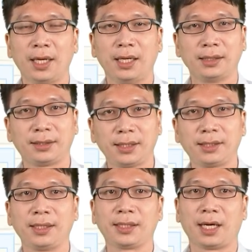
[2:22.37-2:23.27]

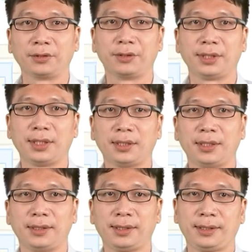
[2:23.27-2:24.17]
assistant control
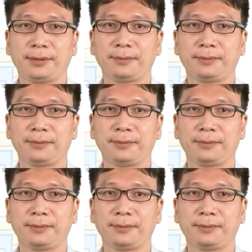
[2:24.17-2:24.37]
systems.